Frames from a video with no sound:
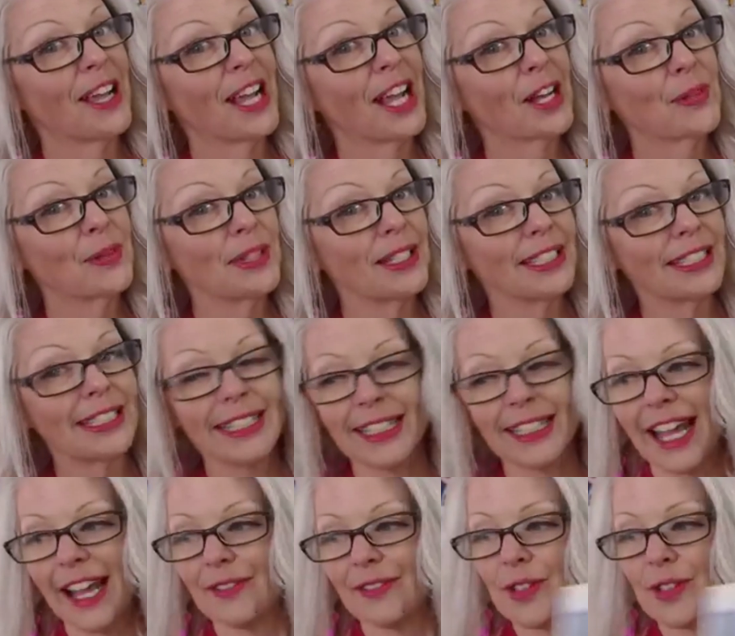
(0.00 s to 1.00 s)
I really did
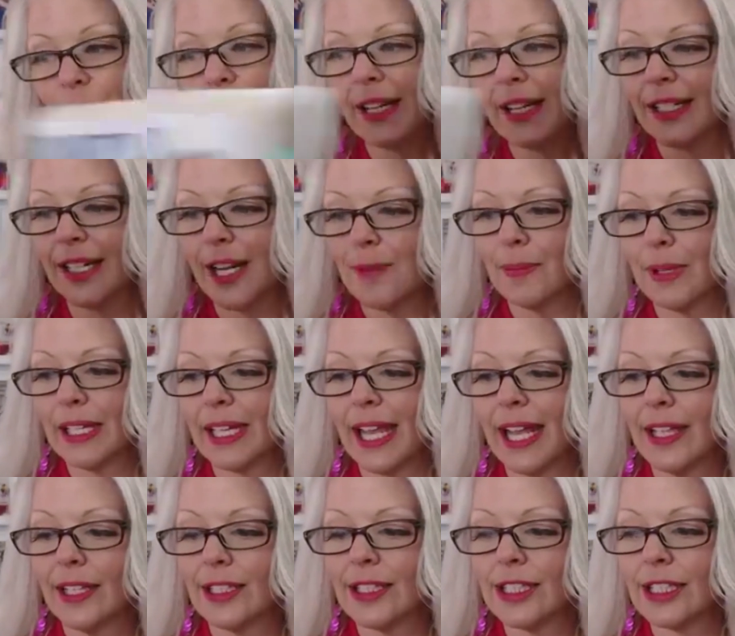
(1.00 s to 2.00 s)
have to write it on my
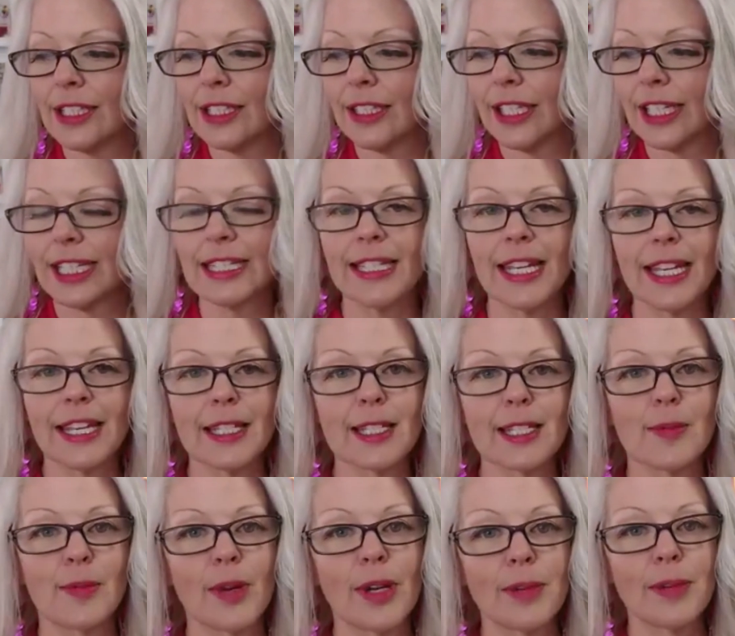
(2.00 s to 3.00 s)
calendar like a dentist
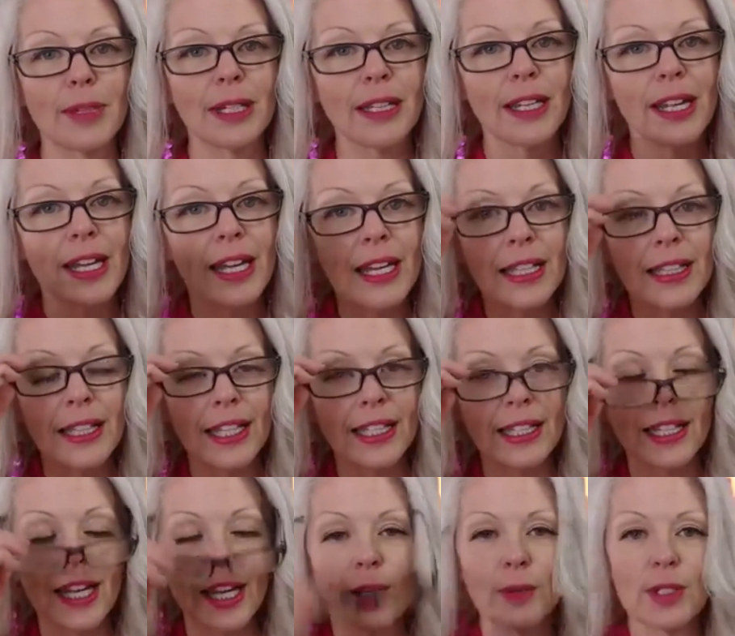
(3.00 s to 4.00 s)
appointment,
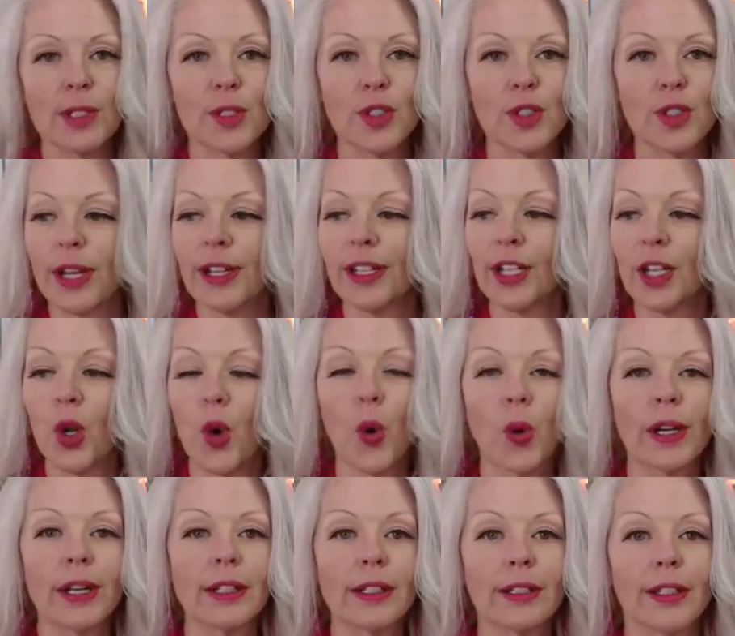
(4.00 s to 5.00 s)
like I was dreading
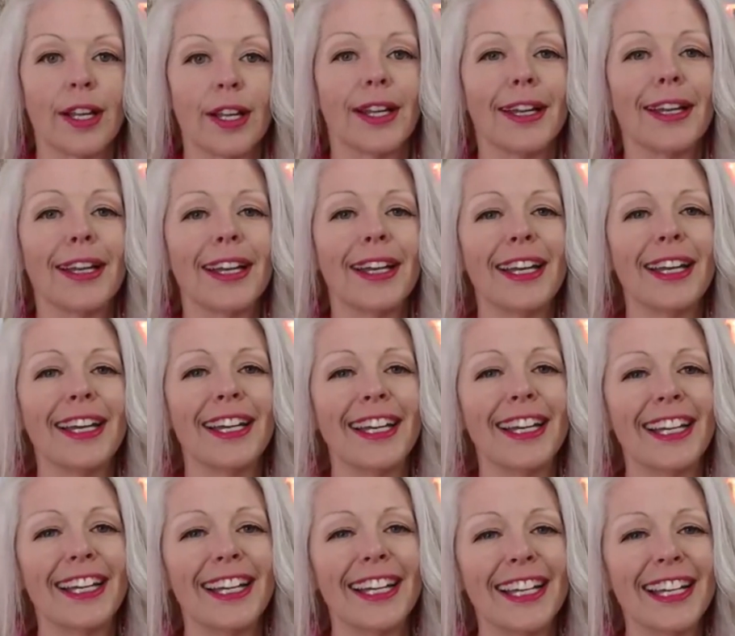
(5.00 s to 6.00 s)
court.
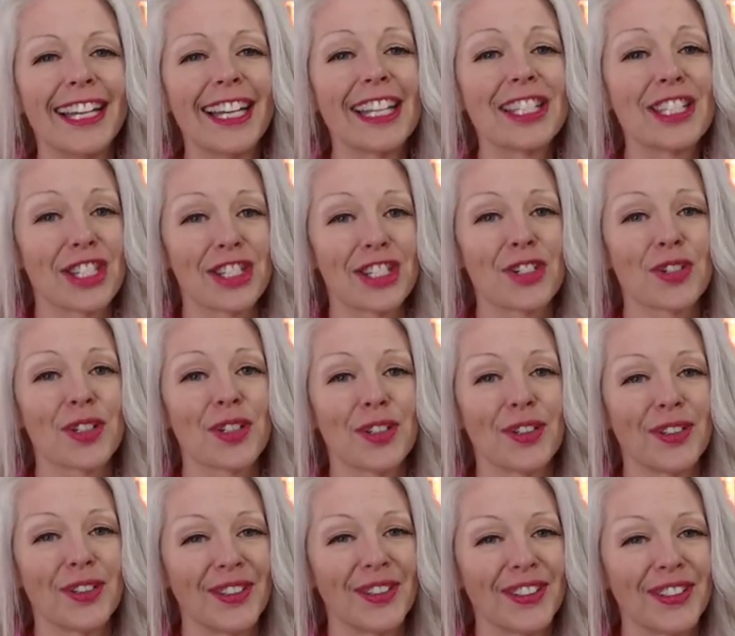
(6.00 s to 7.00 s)
It's
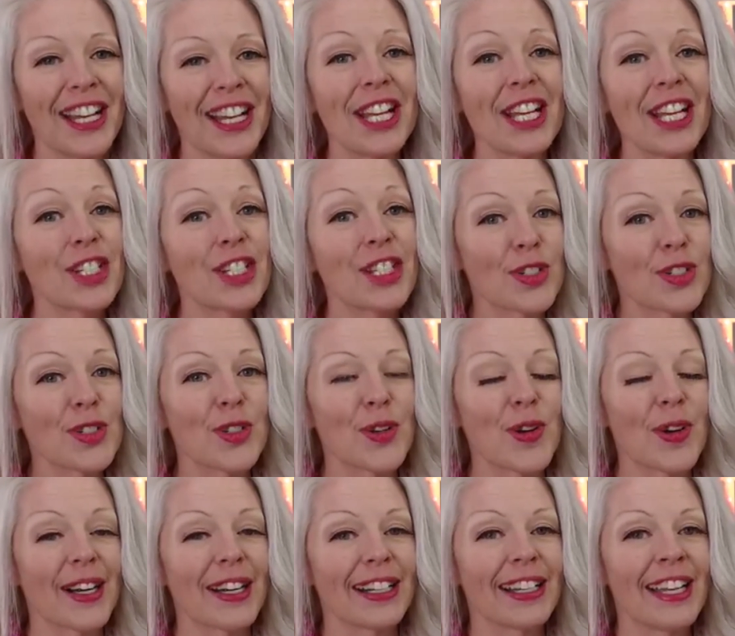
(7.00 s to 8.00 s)
true. True
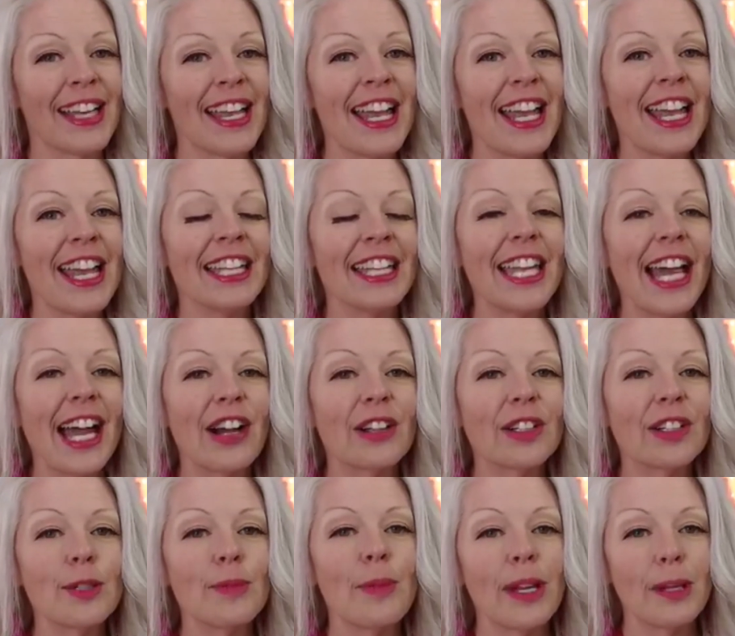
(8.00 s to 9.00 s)
story.
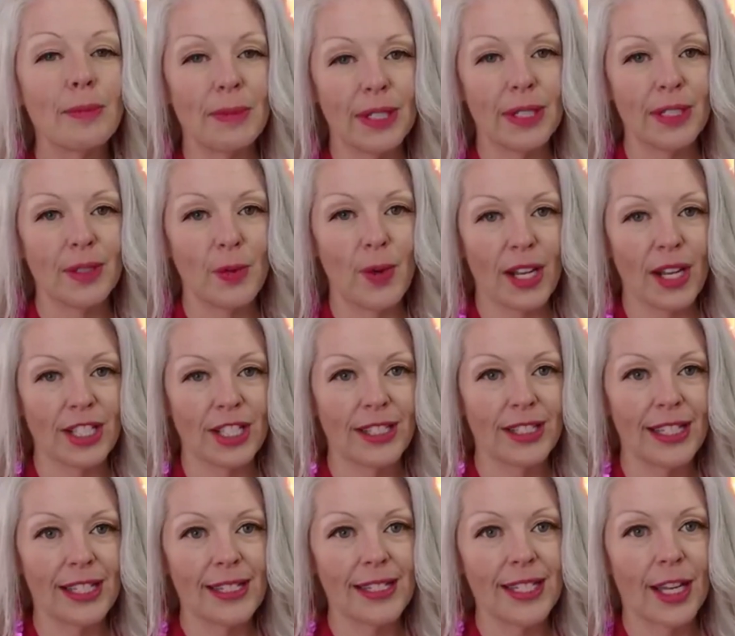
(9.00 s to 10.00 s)
Now, you might be
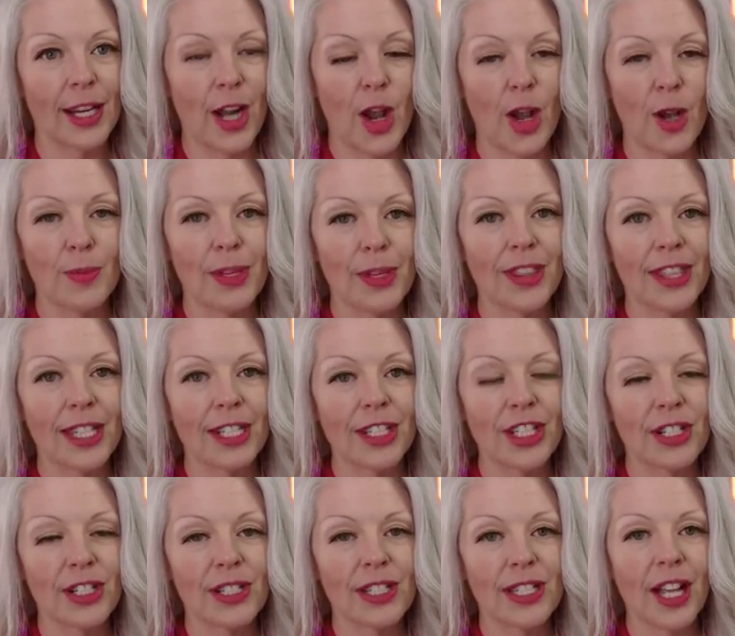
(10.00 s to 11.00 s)
watching this at home and think
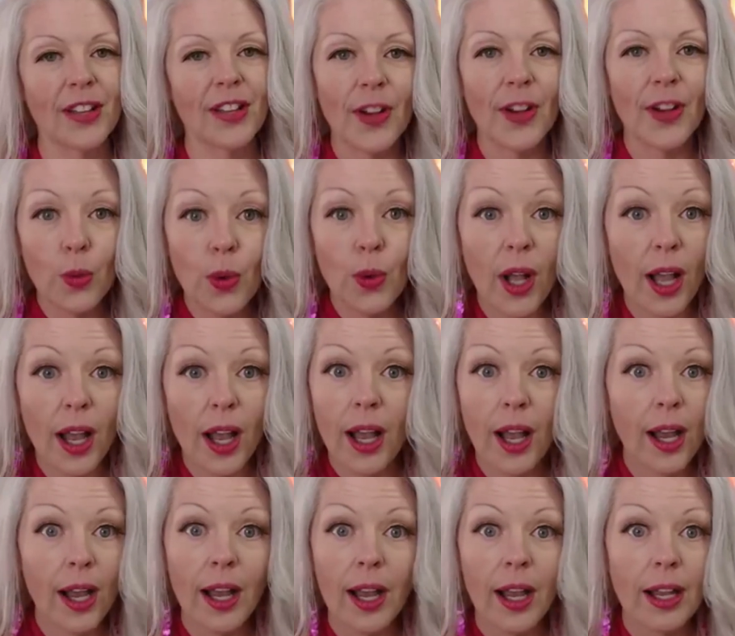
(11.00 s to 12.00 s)
to yourself, well,
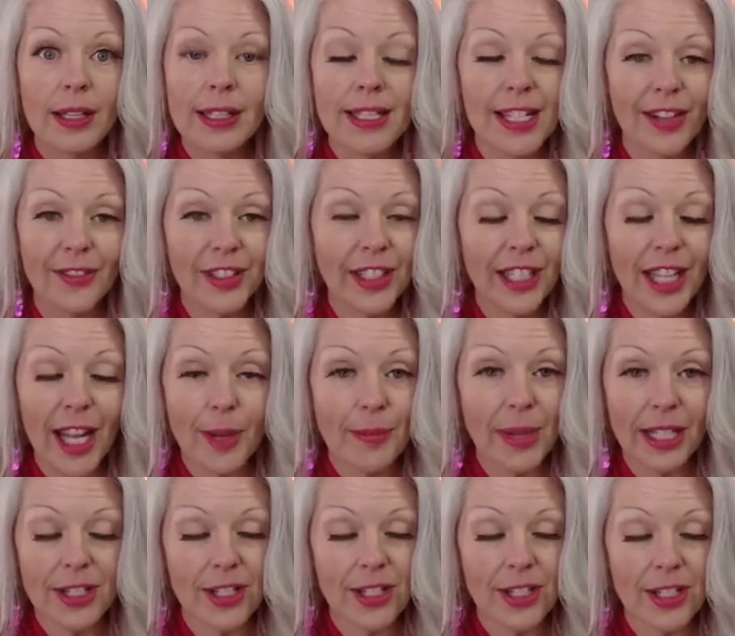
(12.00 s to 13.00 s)
Stephanie, I'm
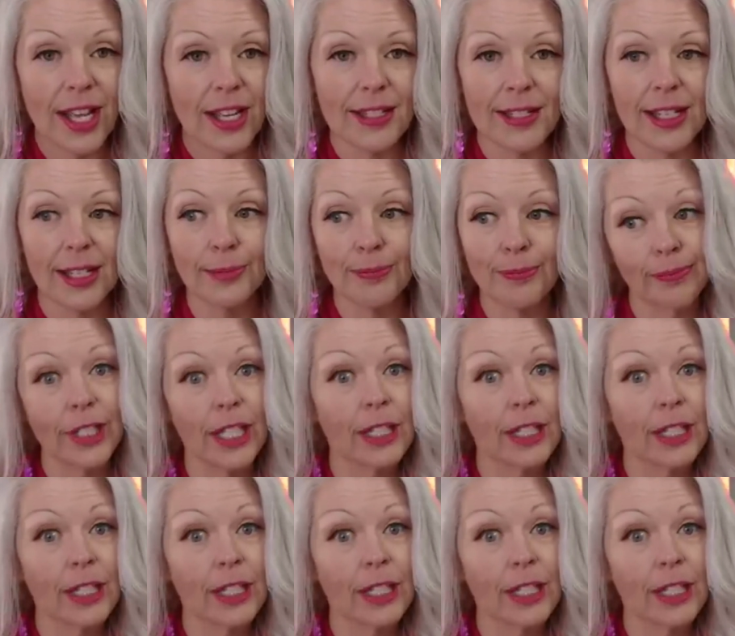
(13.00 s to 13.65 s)
exercising.